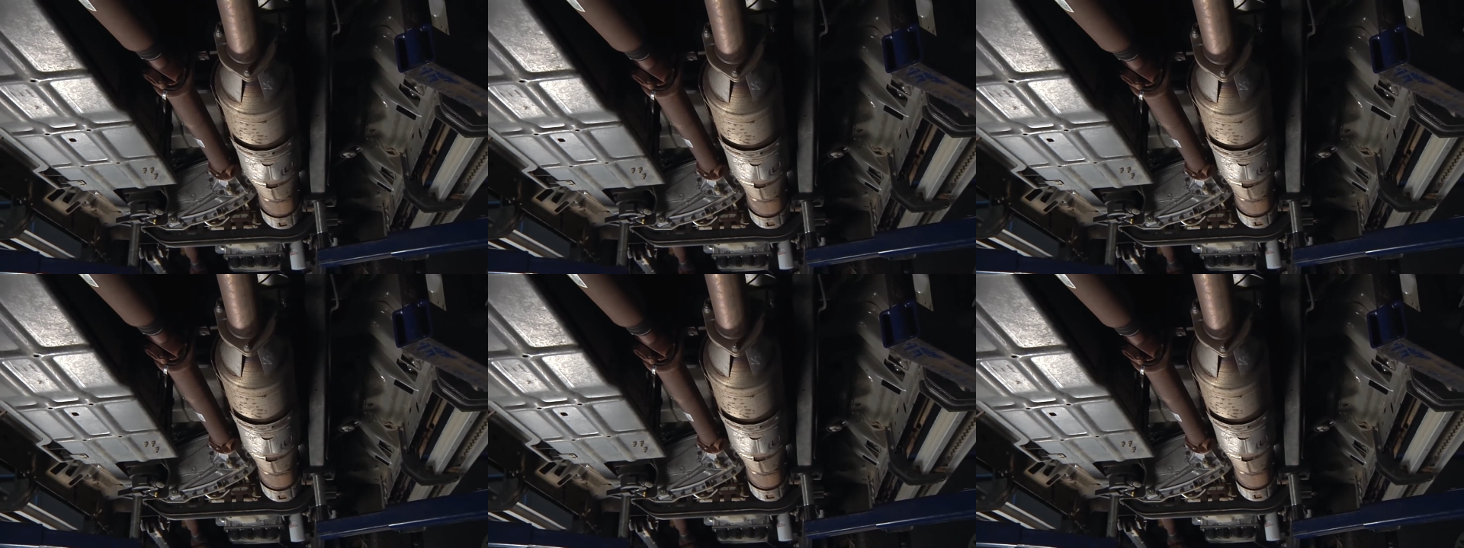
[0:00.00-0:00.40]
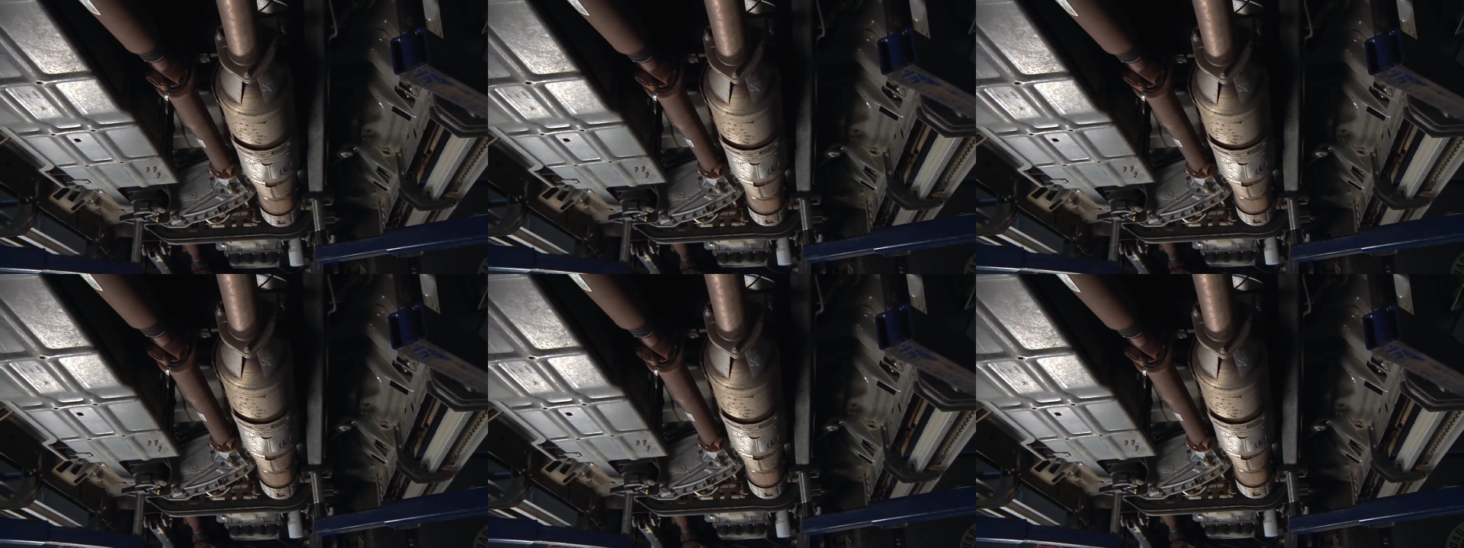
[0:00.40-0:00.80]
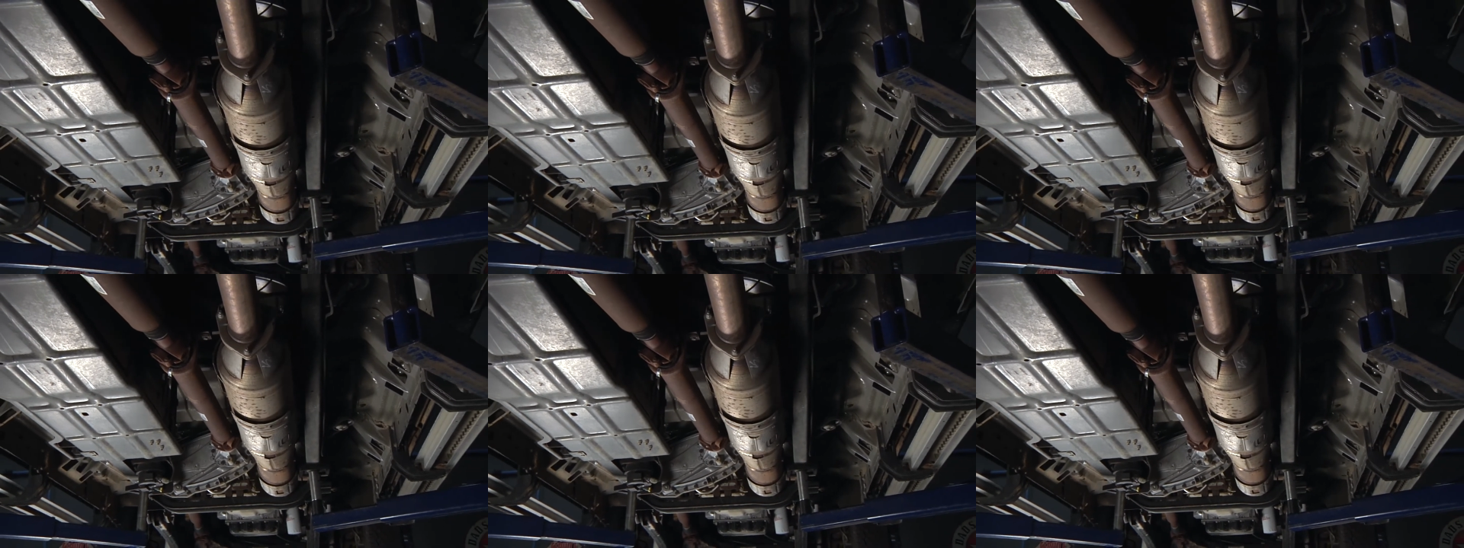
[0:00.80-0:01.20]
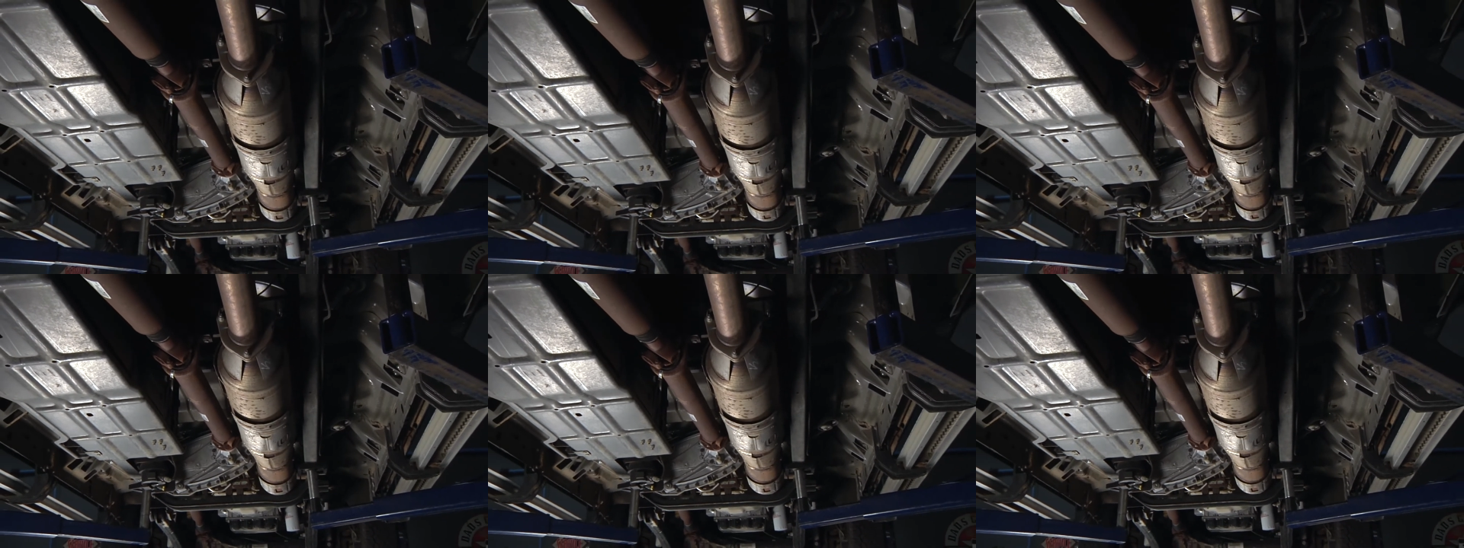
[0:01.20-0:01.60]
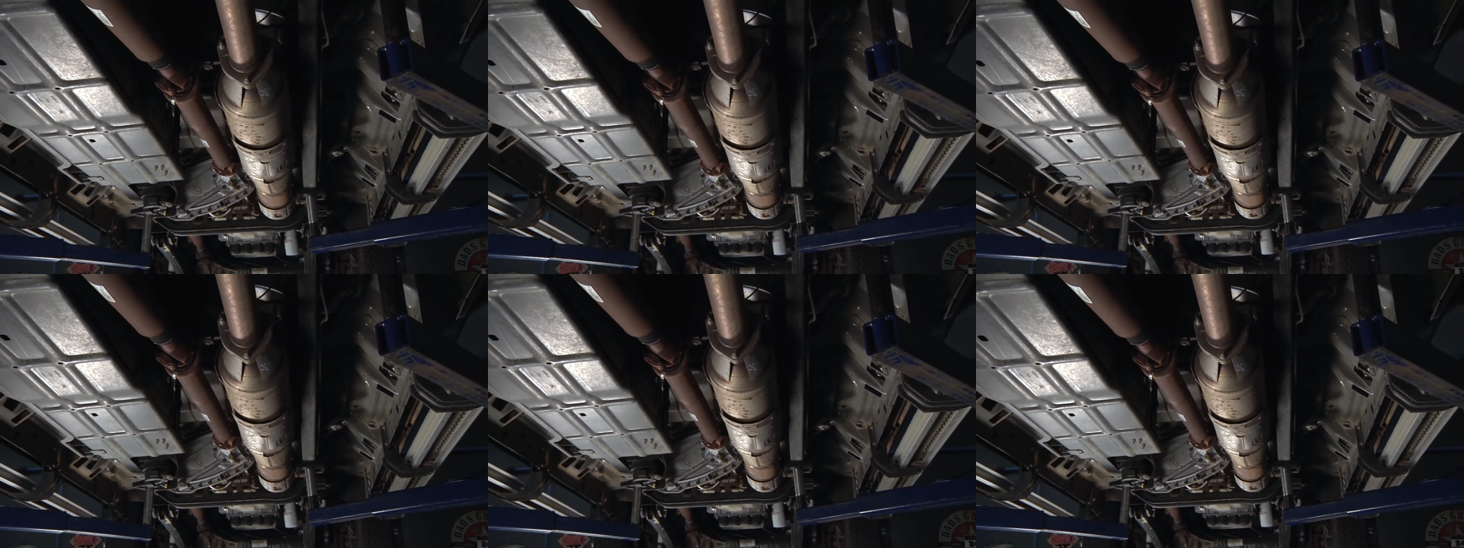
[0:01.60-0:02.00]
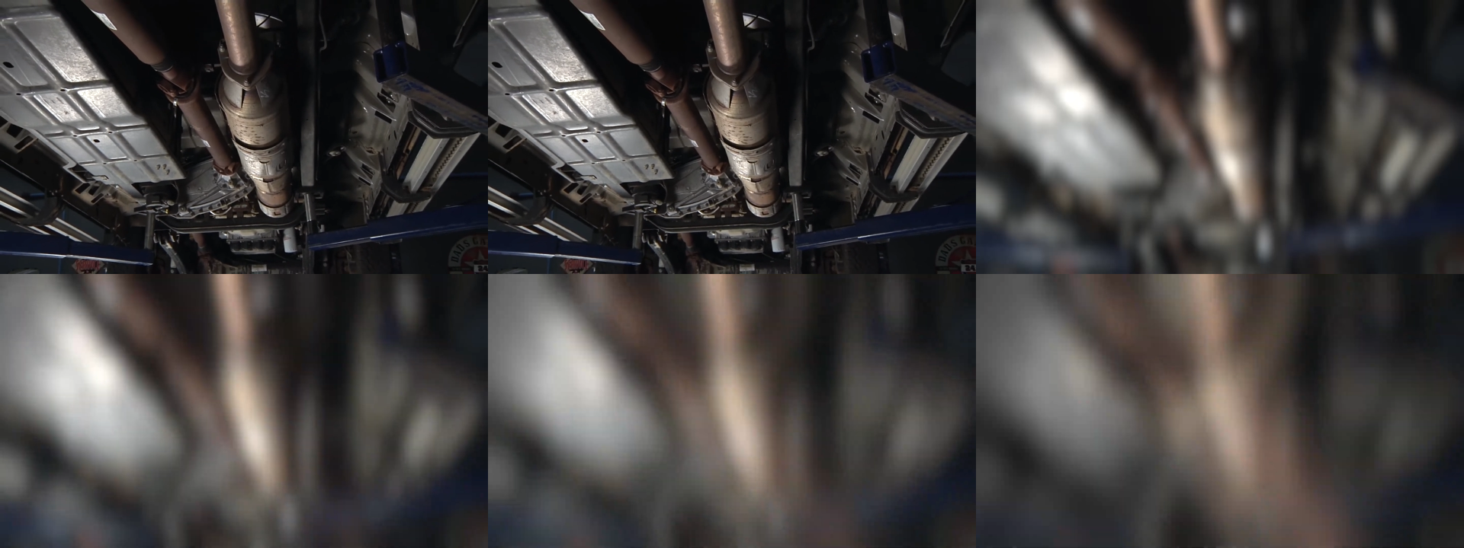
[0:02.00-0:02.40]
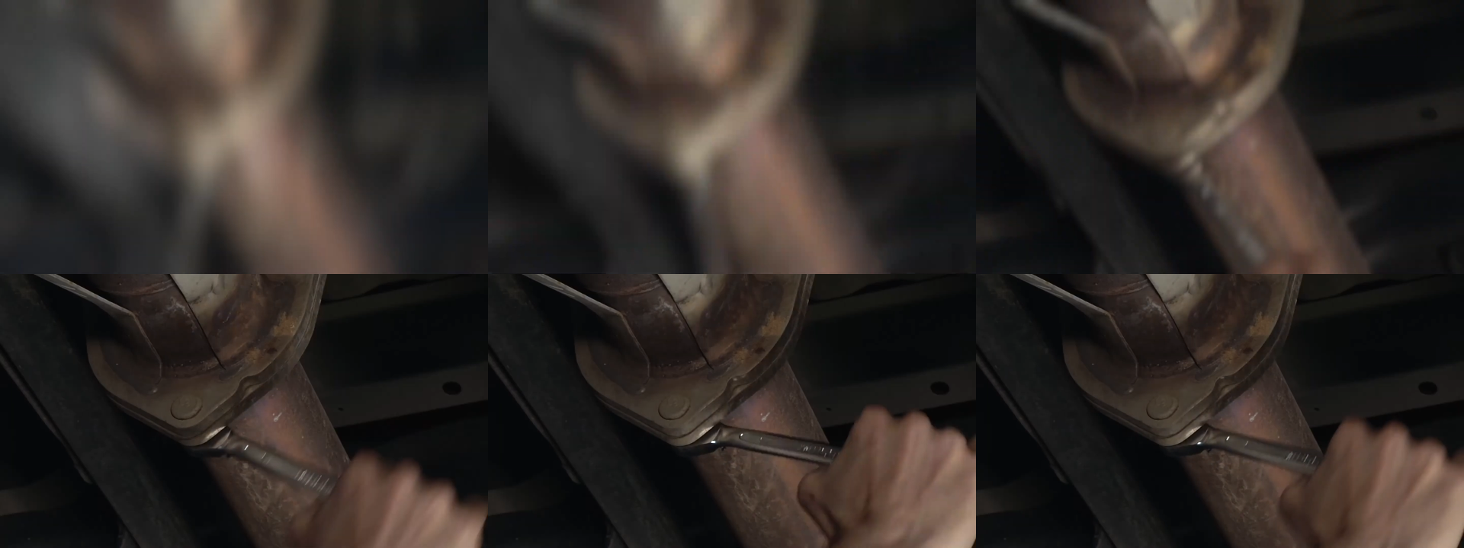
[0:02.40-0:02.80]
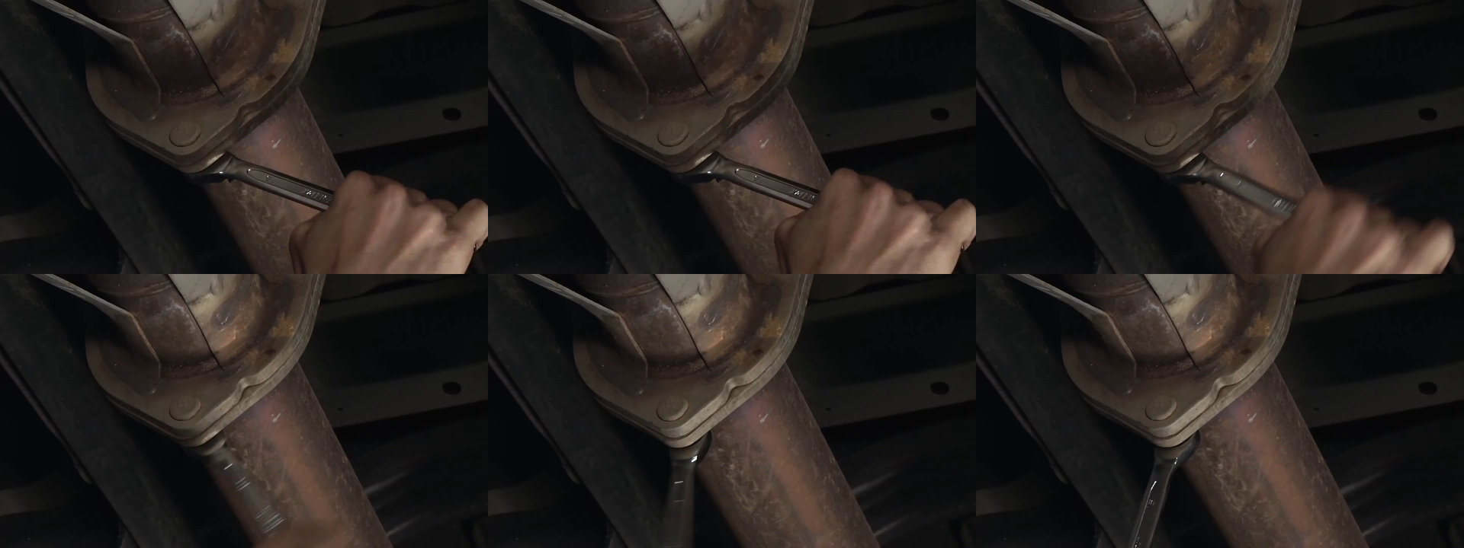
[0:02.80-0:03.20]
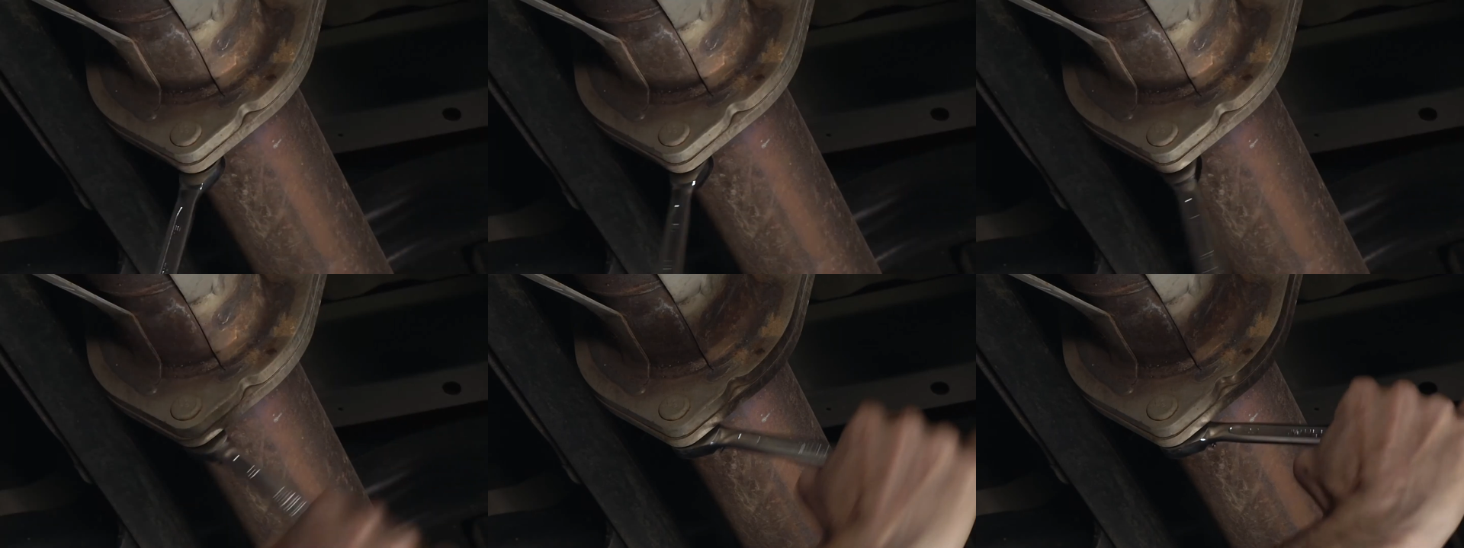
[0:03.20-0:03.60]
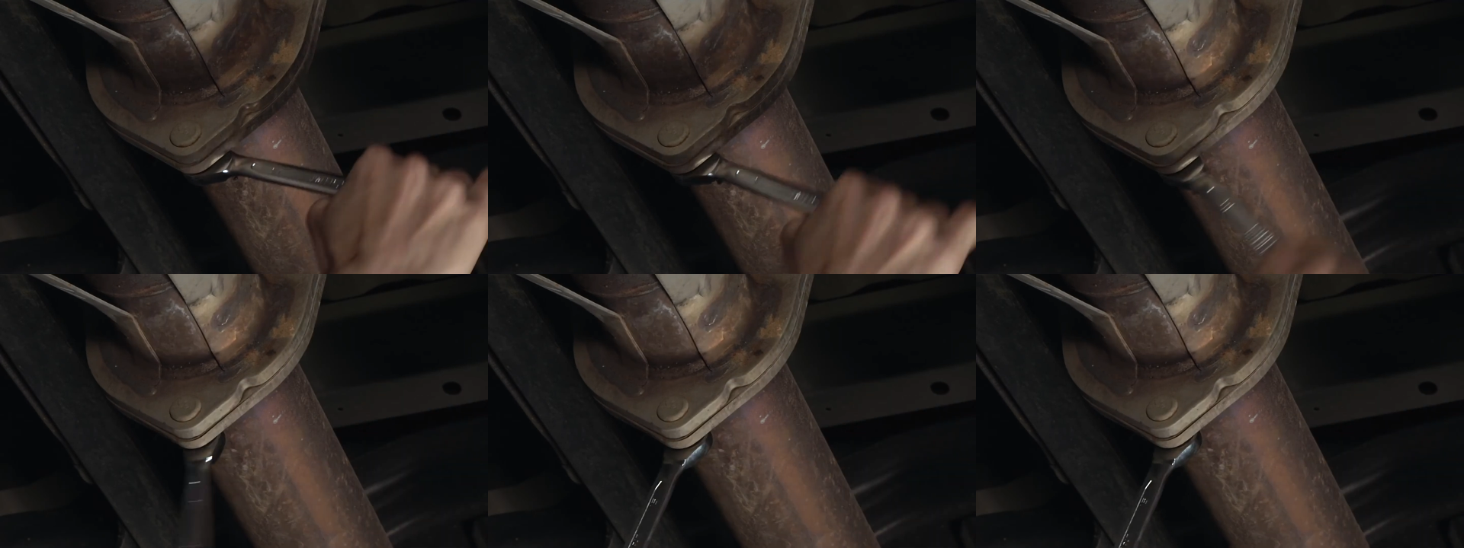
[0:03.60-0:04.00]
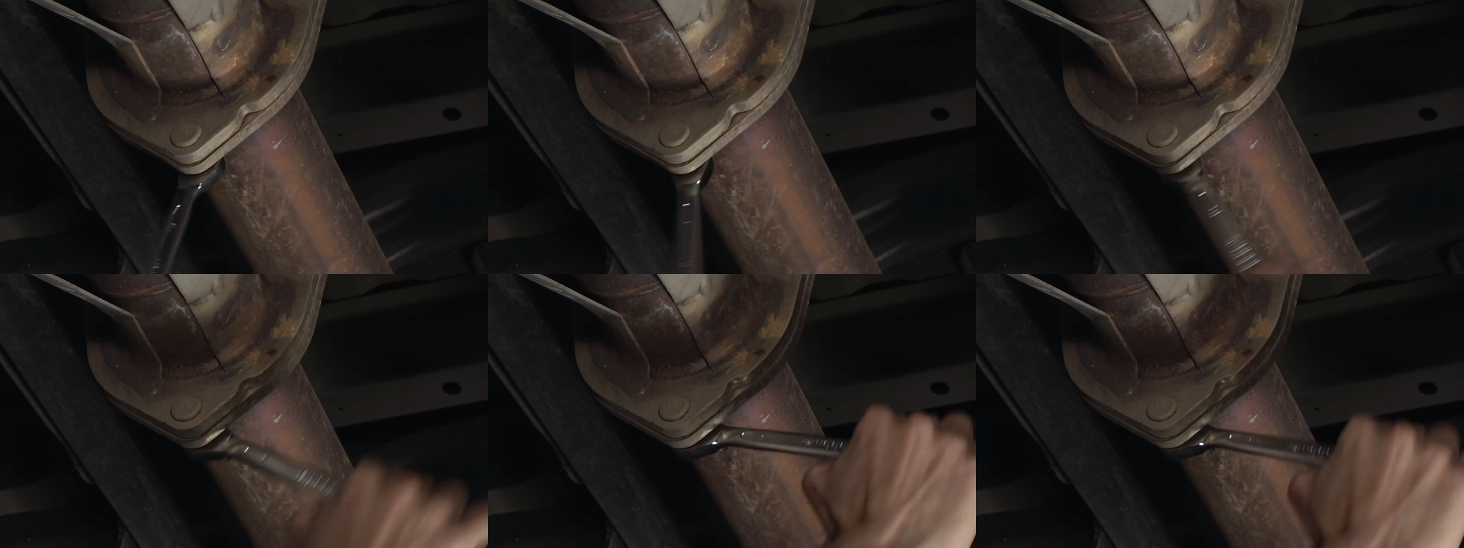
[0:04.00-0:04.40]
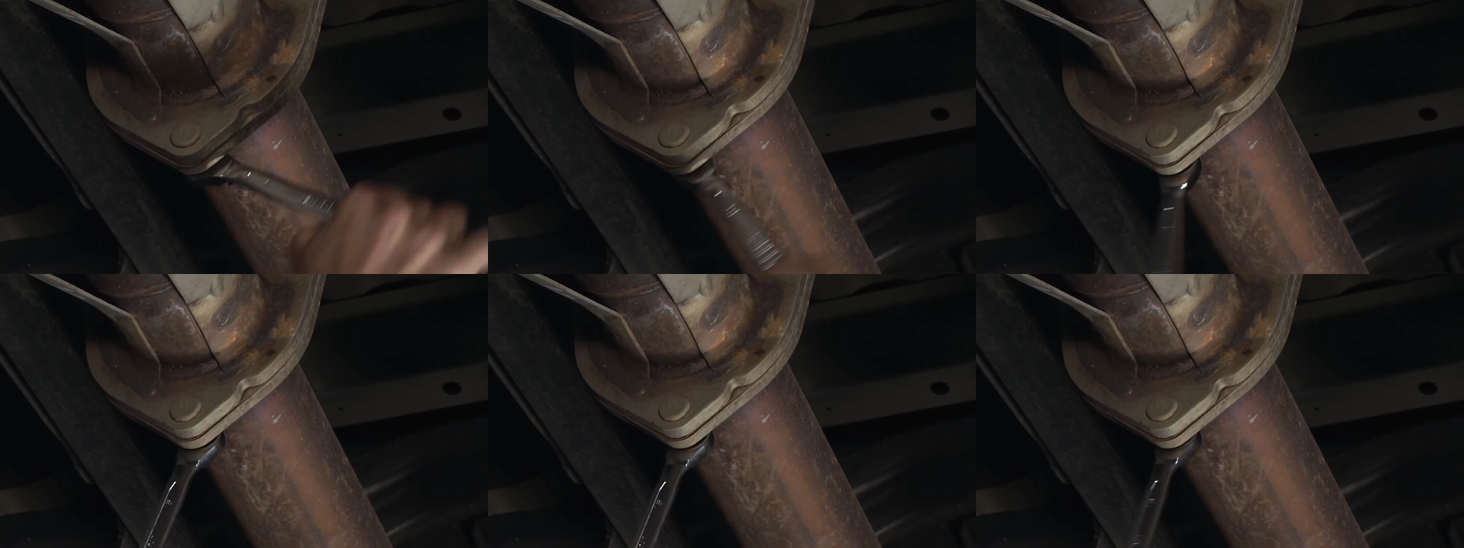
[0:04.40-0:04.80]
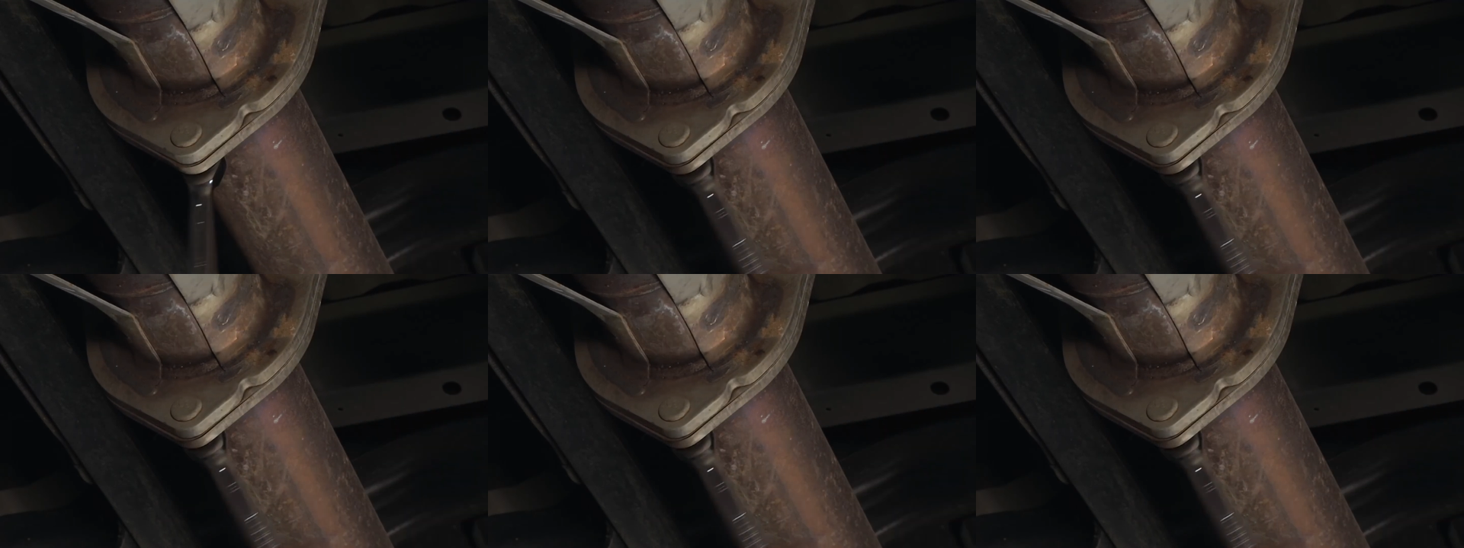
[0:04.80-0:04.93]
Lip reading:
Nobody's mouth can be seen.